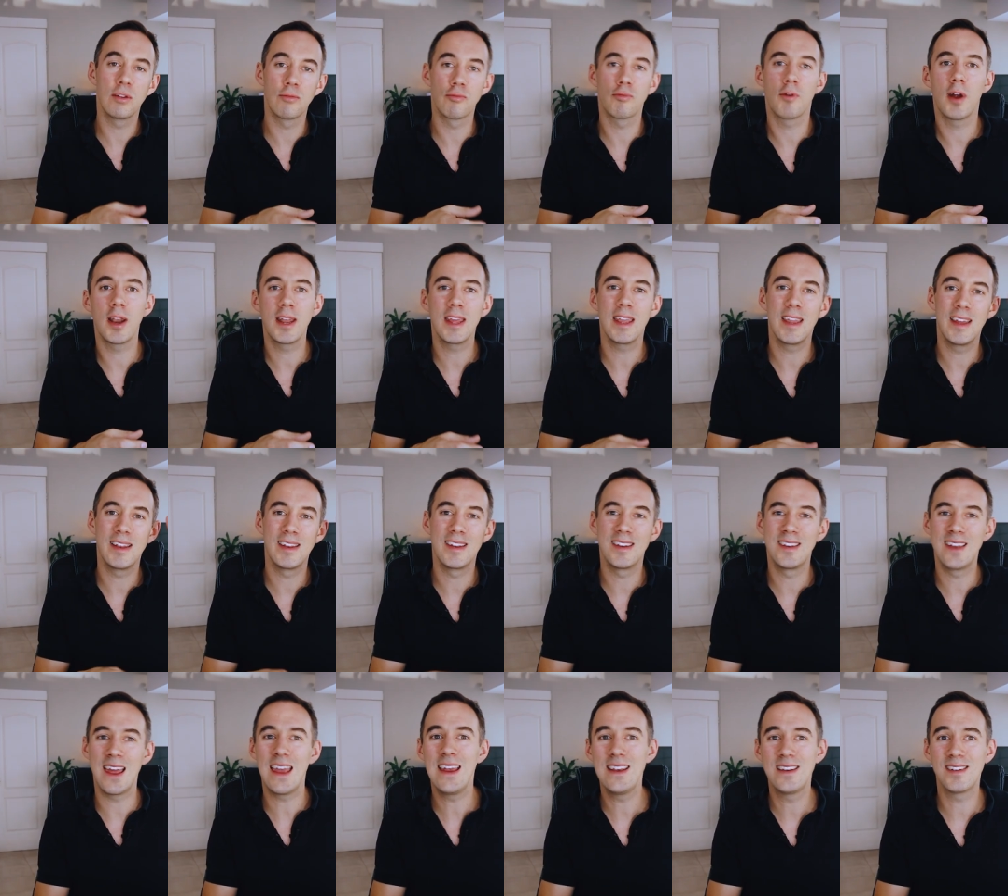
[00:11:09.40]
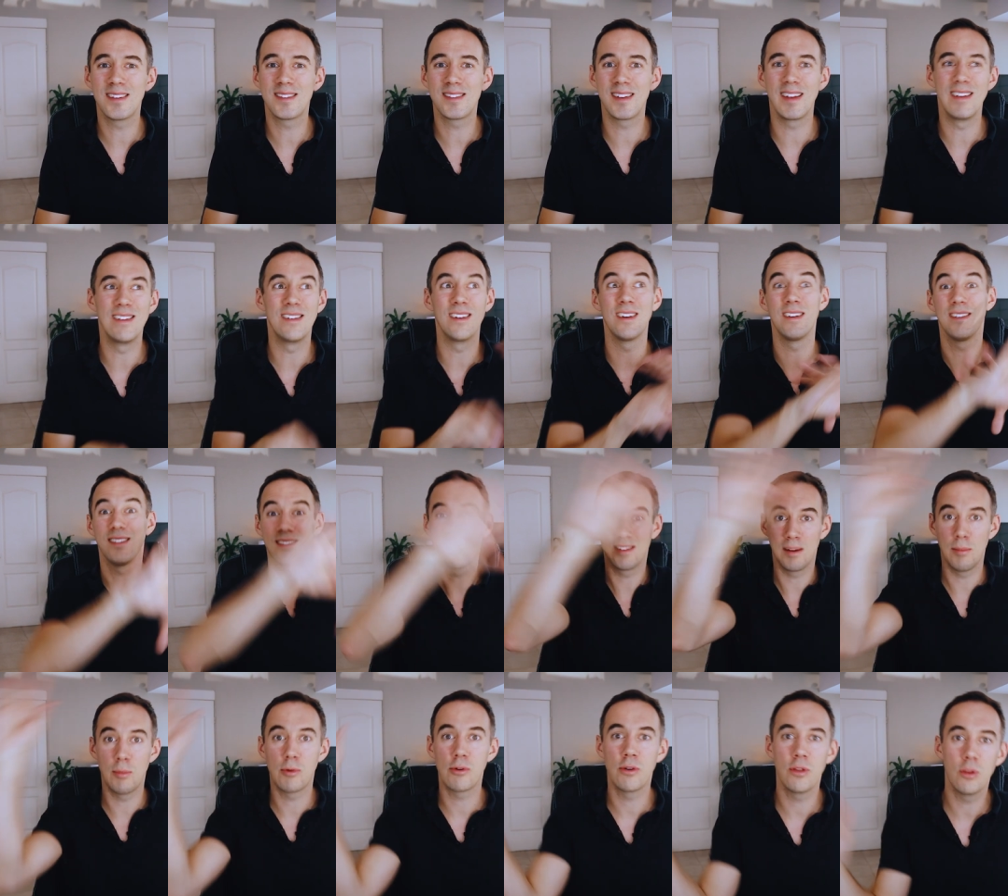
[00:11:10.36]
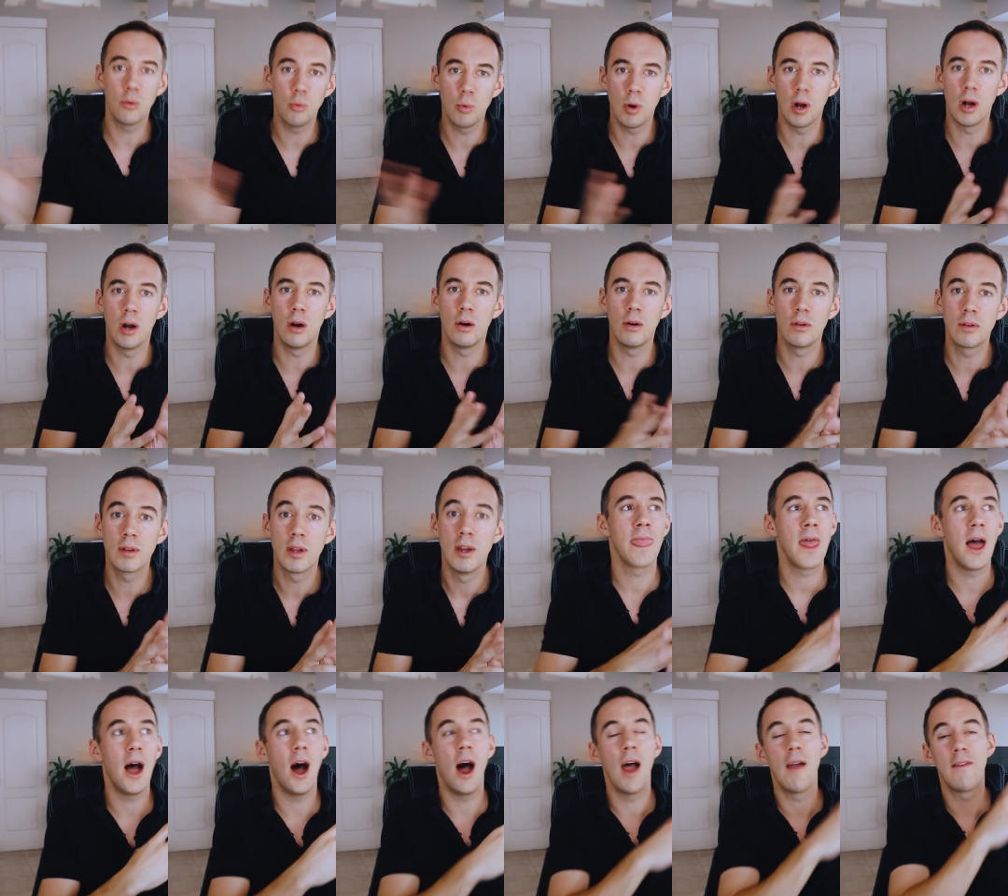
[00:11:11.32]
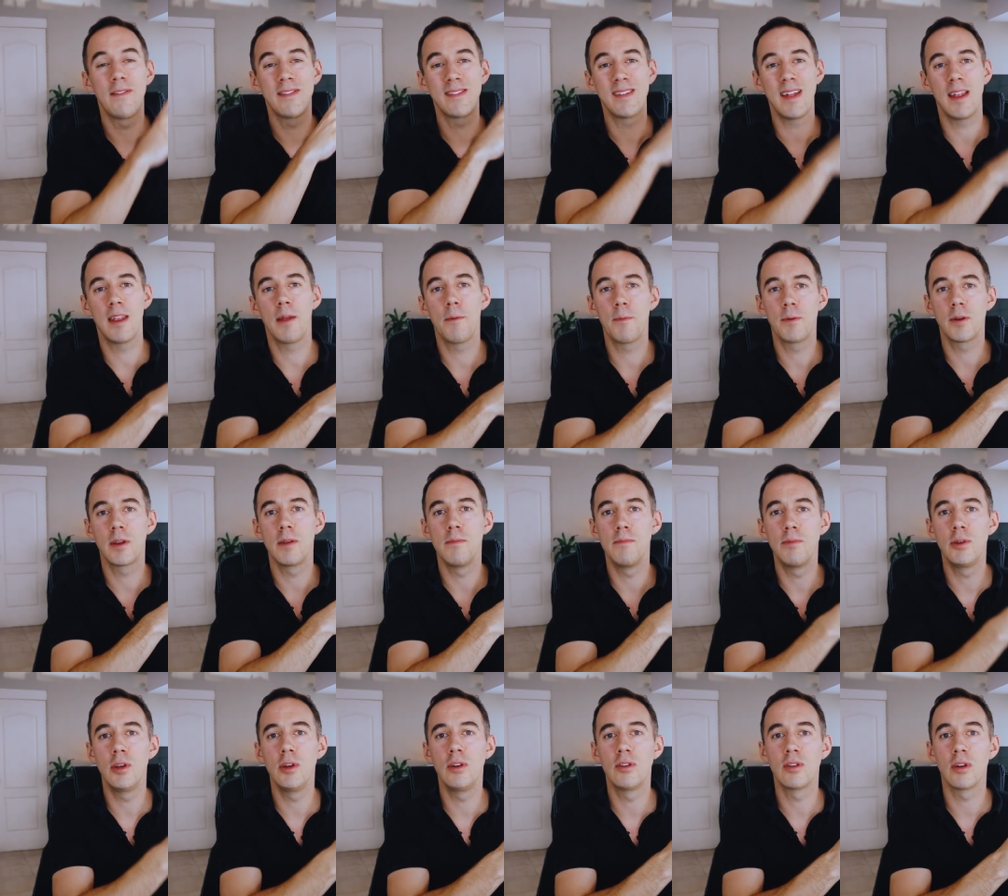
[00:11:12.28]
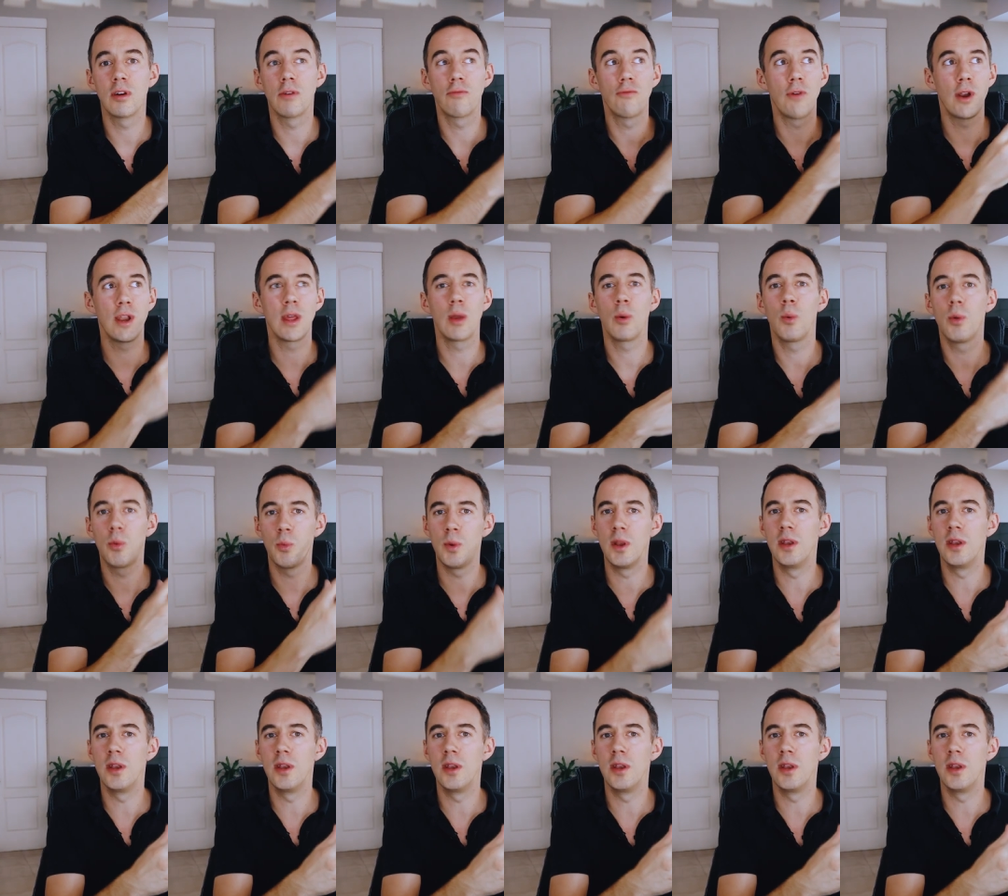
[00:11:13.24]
is running in a data center somewhere in the world that I've set up a computer running with